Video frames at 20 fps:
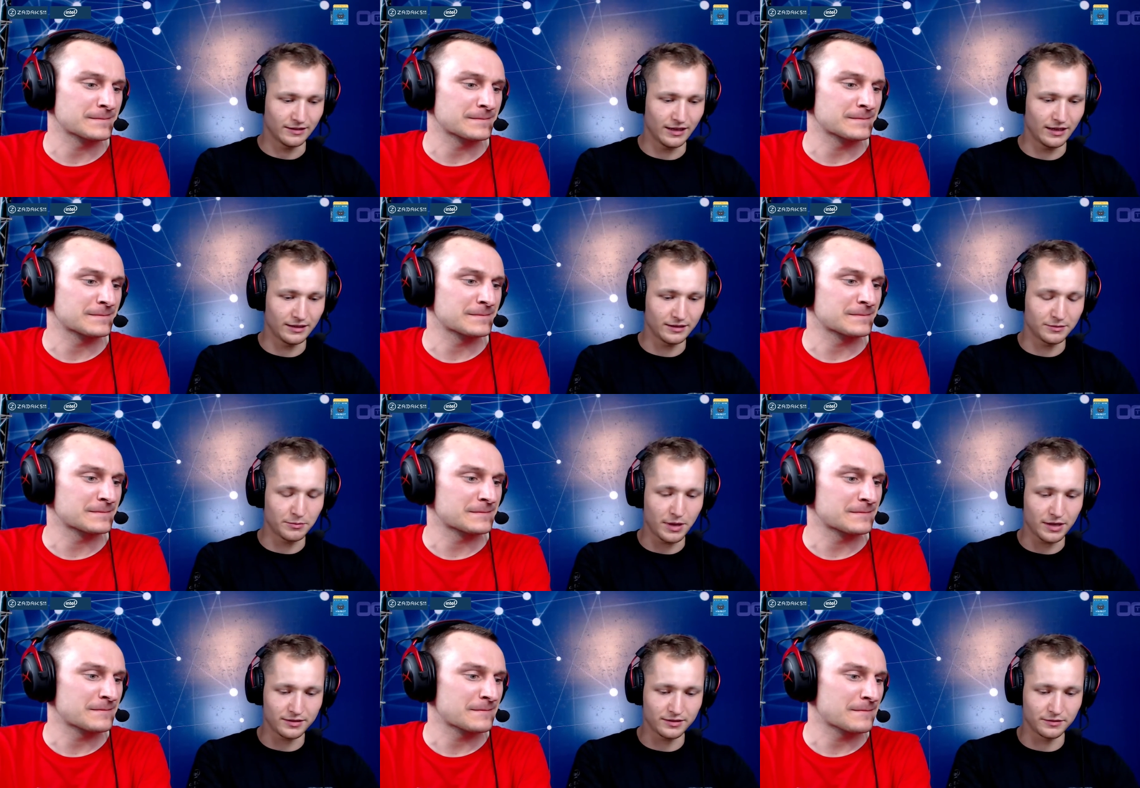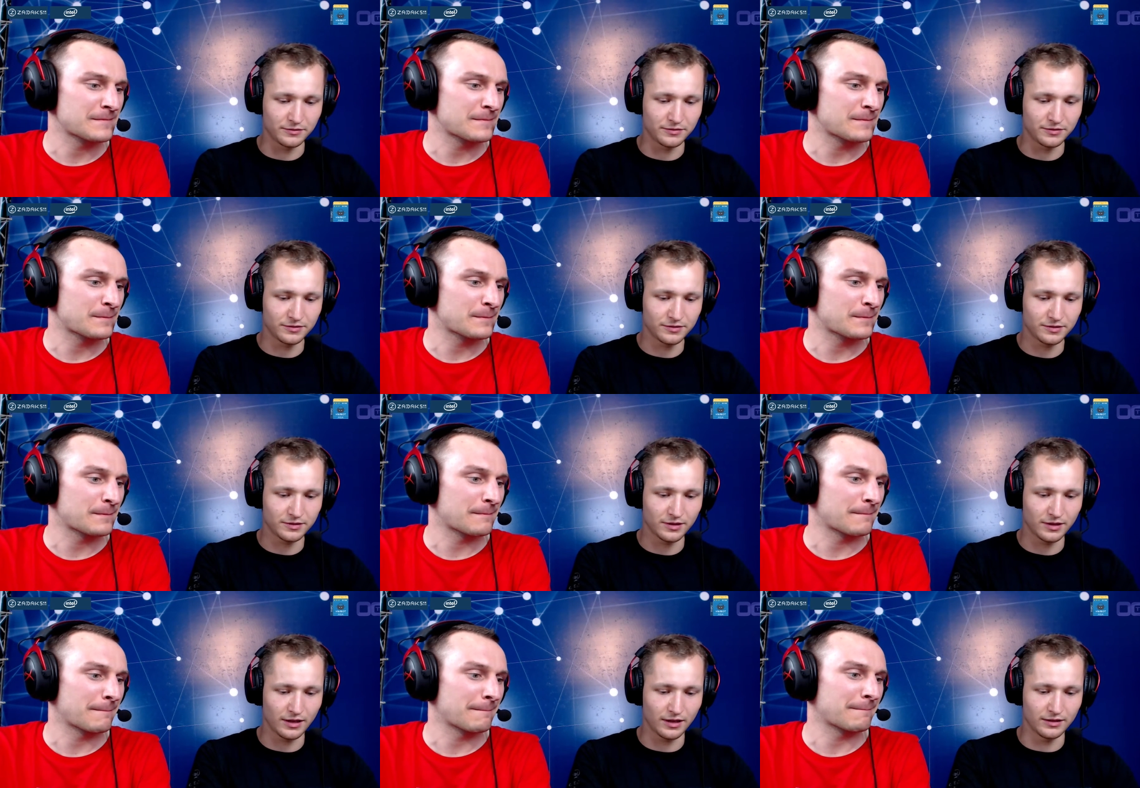Speaker 1: yeah, it's massive
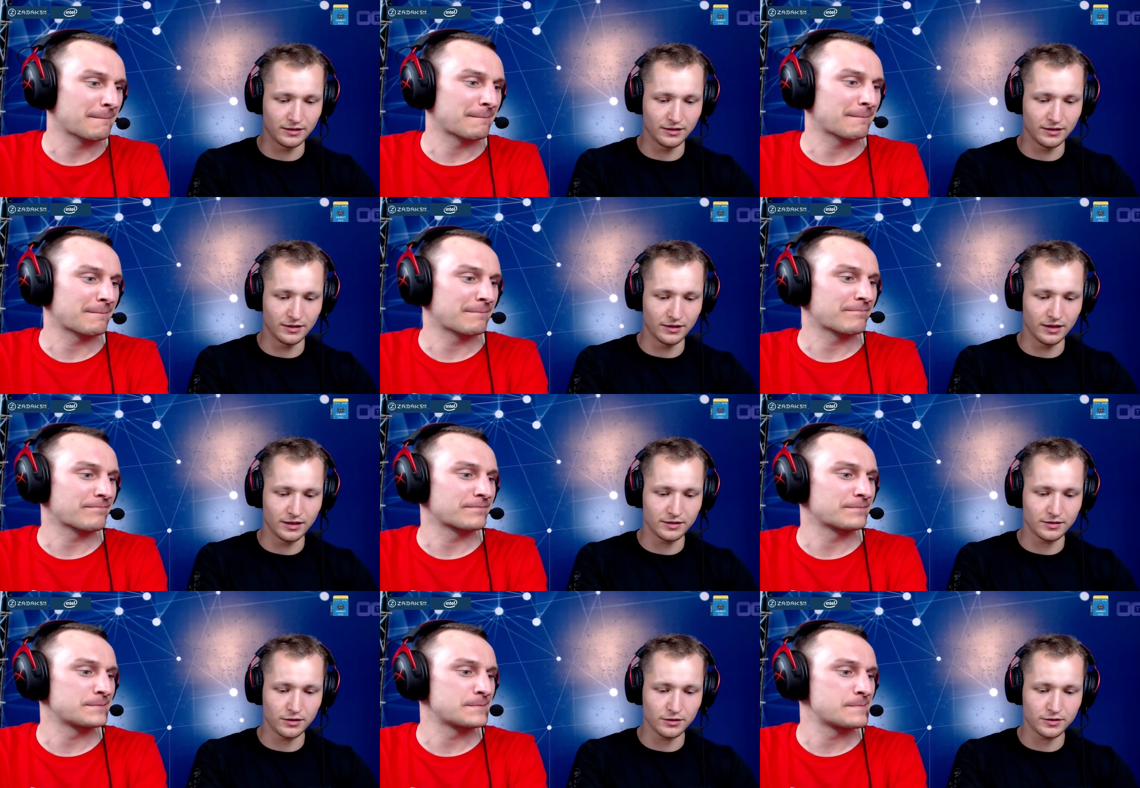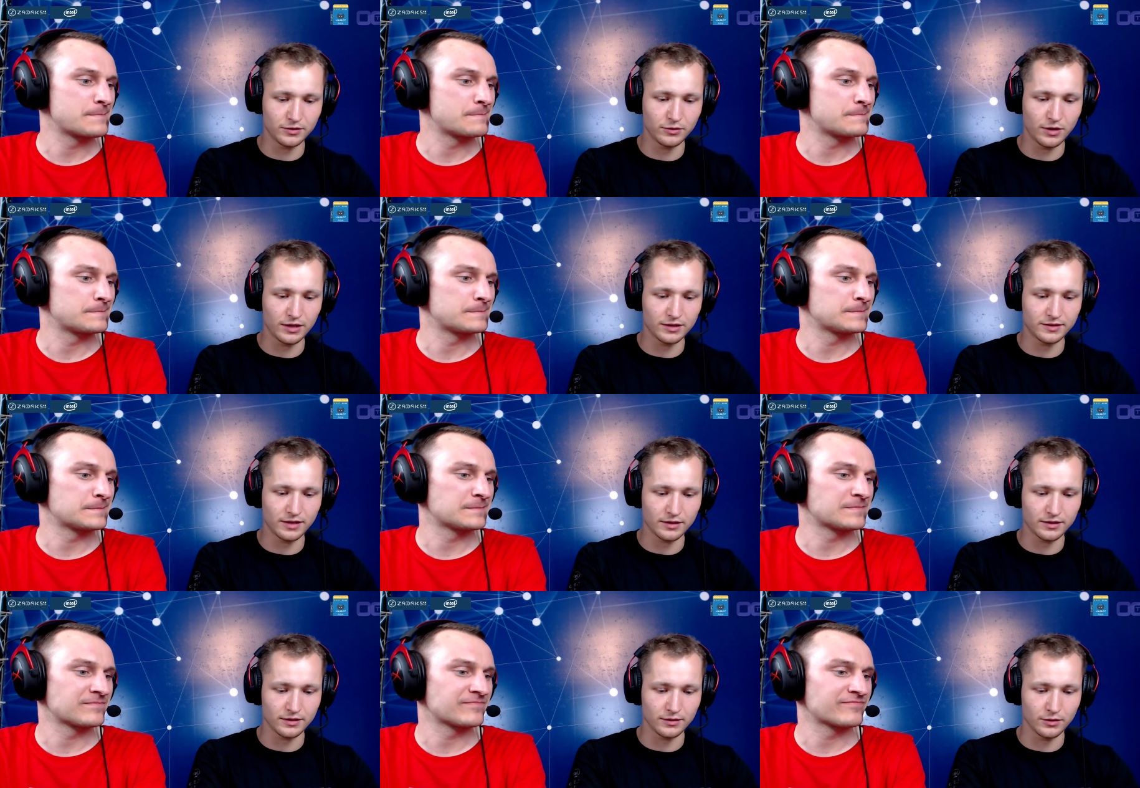and uh, it's also
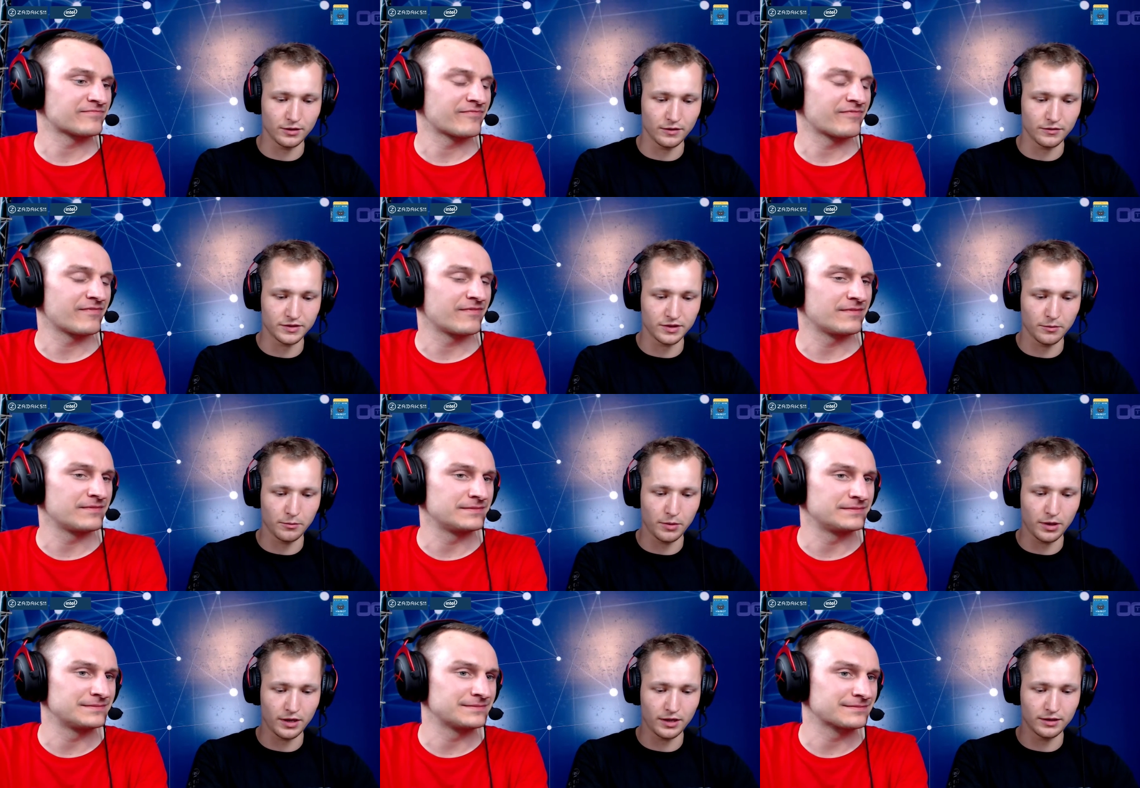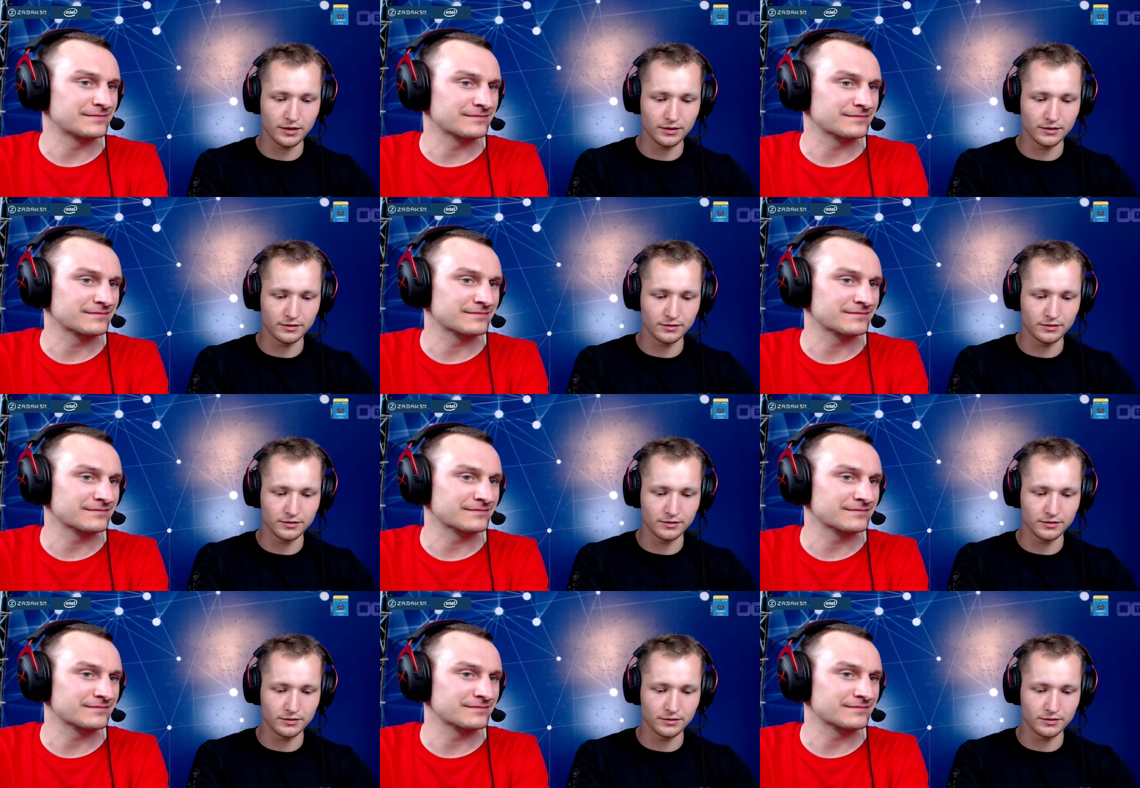nice that uh, if somebody